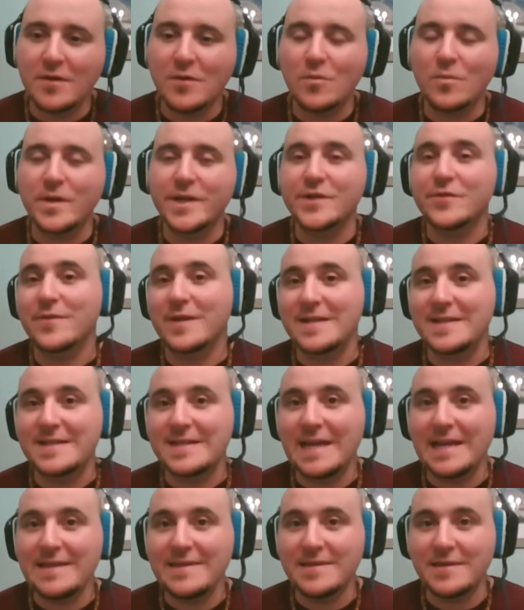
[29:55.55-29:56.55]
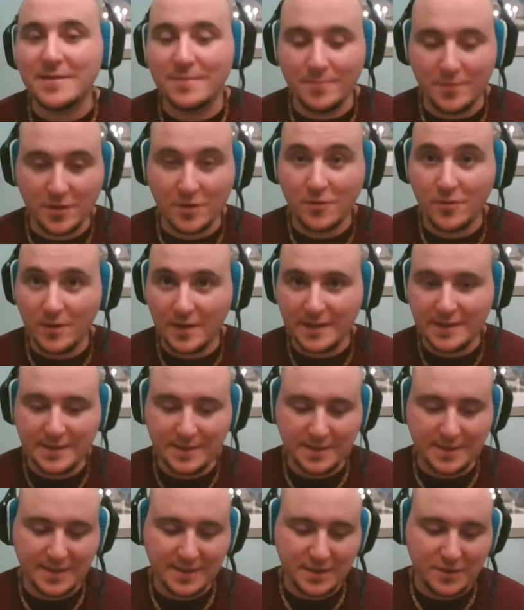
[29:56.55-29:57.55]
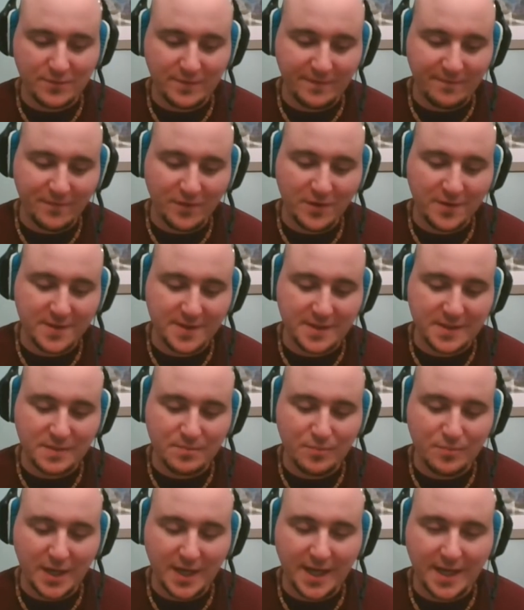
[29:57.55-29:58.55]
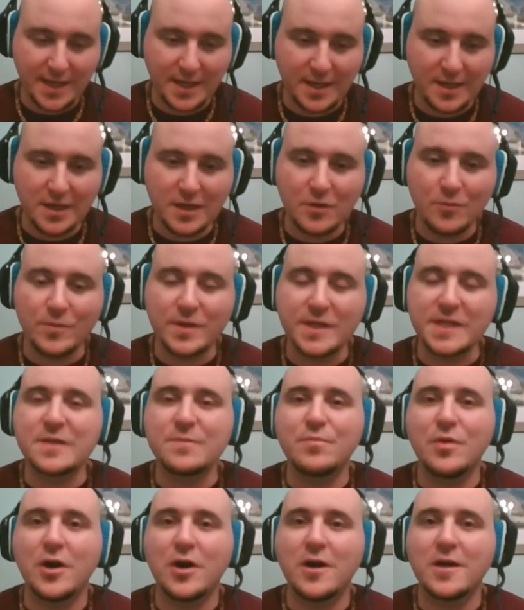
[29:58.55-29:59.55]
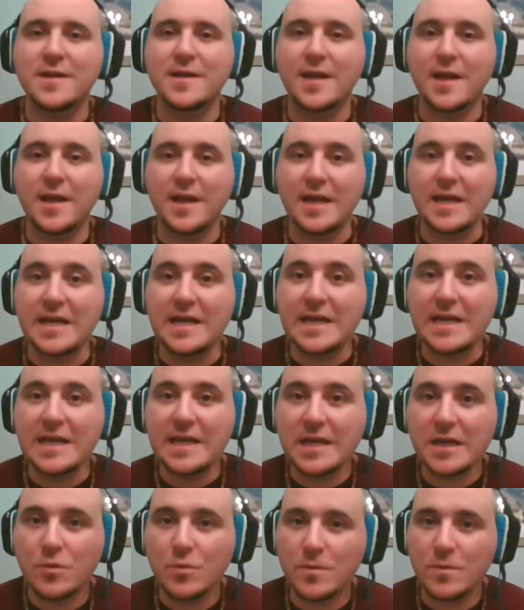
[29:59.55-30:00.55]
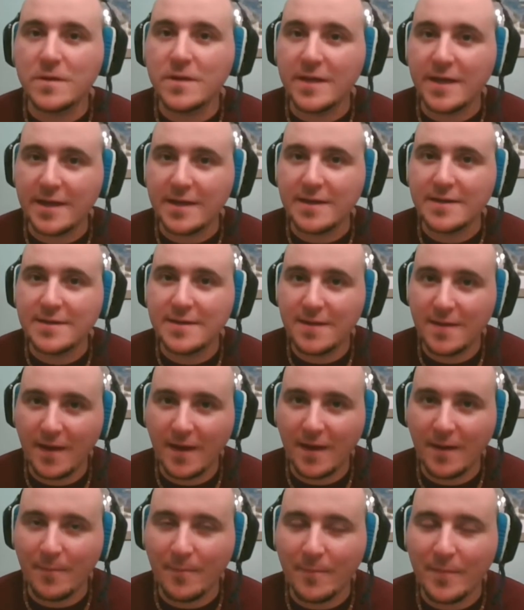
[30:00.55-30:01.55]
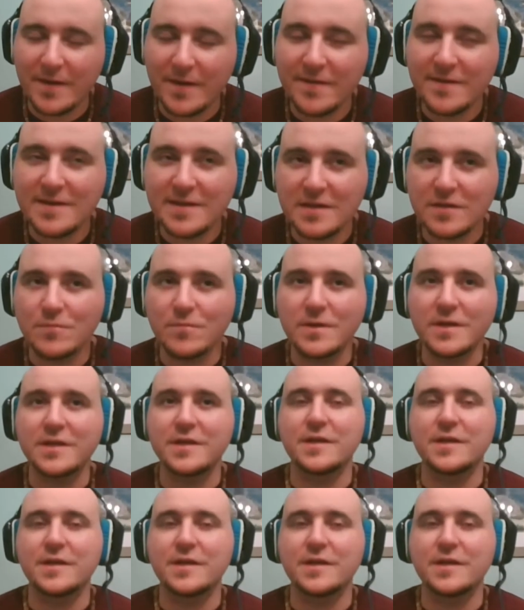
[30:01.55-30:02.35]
We transcend them, according to these three verses, by responding equally to them. And this is really